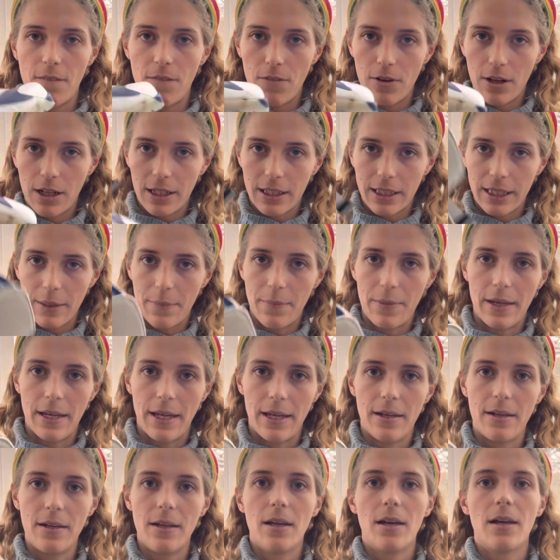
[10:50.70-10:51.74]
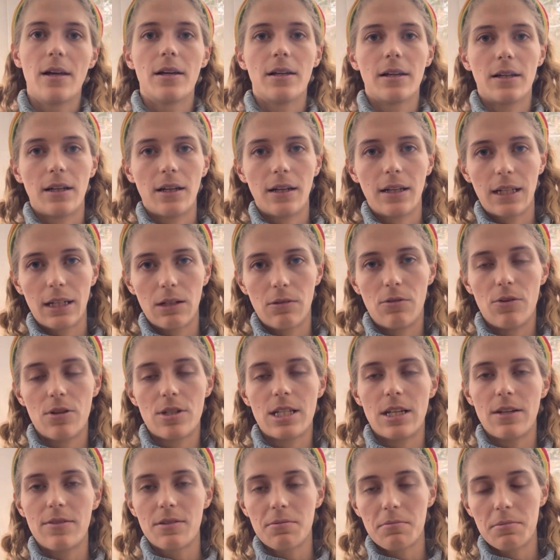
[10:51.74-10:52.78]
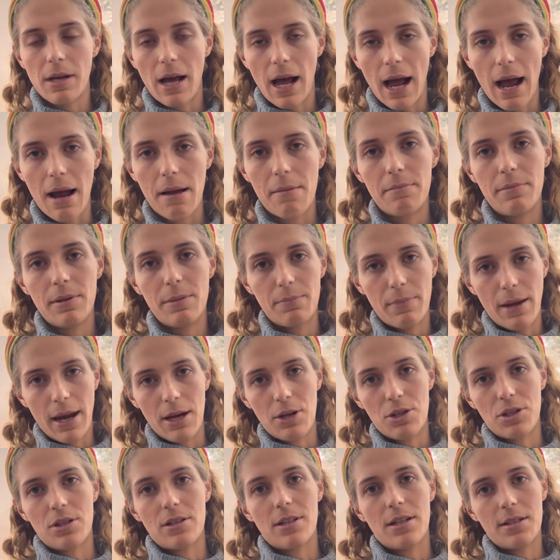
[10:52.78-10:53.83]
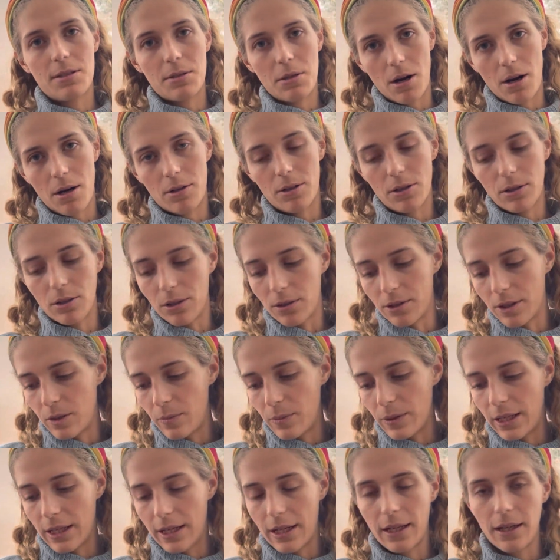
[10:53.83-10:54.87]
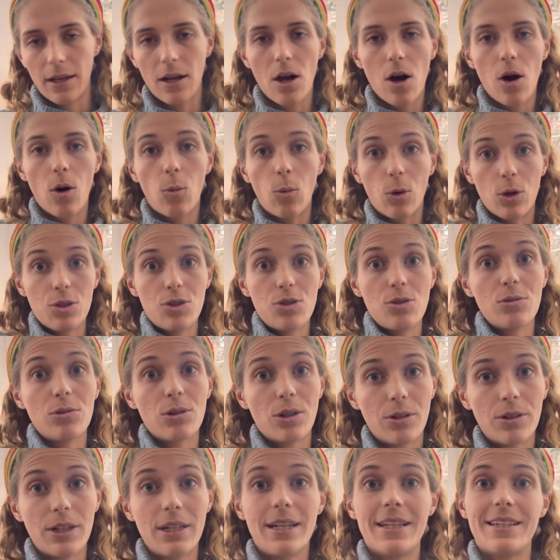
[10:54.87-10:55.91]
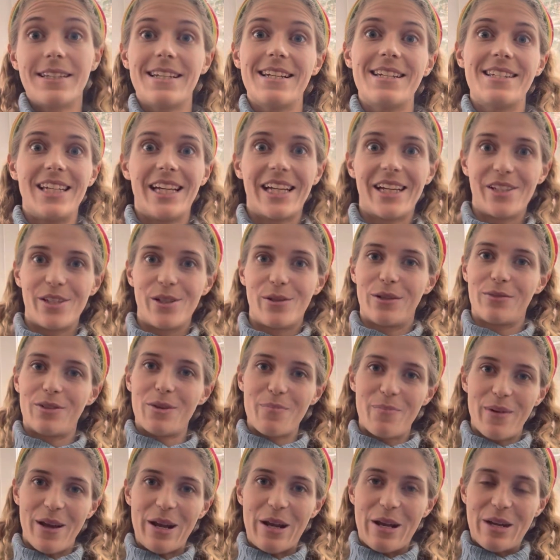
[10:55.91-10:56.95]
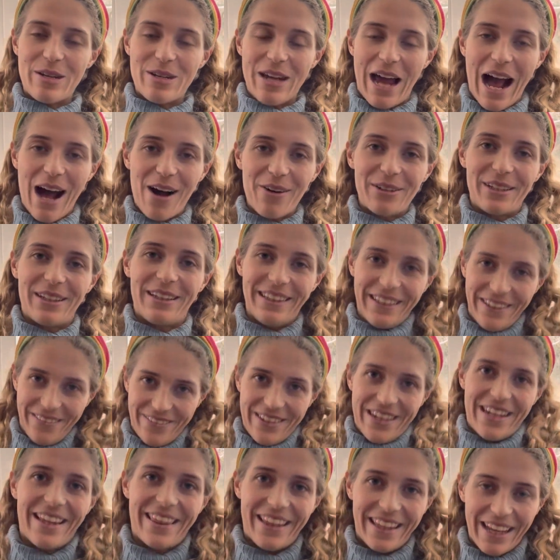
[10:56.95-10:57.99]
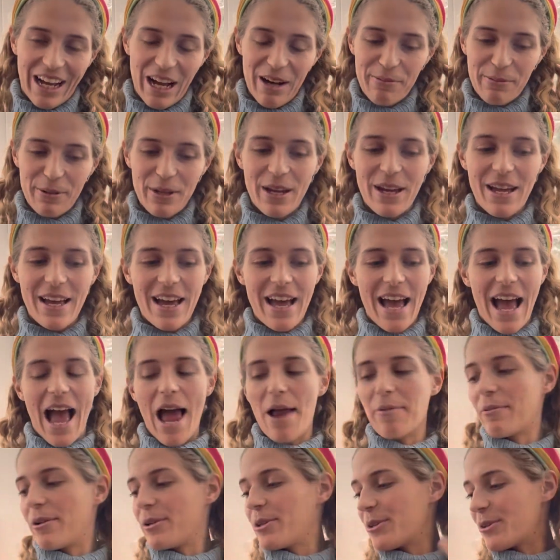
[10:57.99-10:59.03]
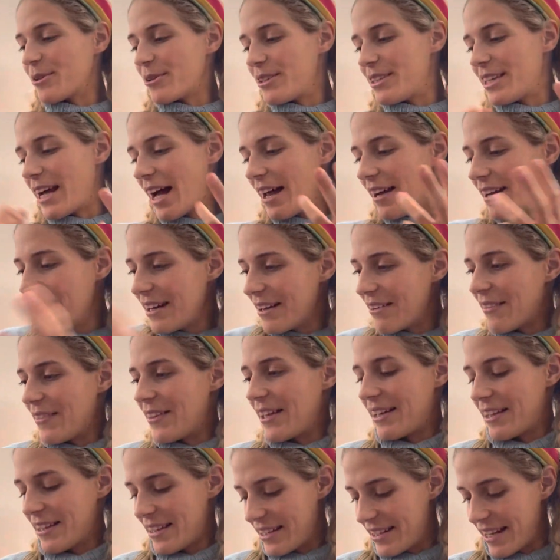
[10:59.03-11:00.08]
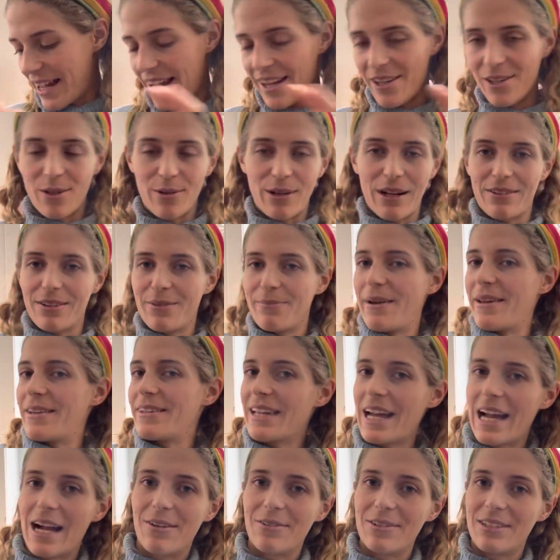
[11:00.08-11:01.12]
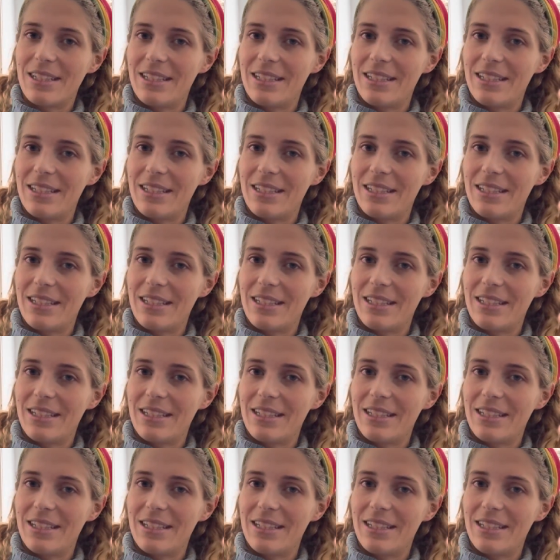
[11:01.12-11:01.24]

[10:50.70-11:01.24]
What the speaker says: clip it in, give yourself some time, be patient. It's hard to learn at the beginning. Once you learn it, it's easy because you don't have to bend down and lift anything up. And when you're done at the end of the day, you don't have to bend down to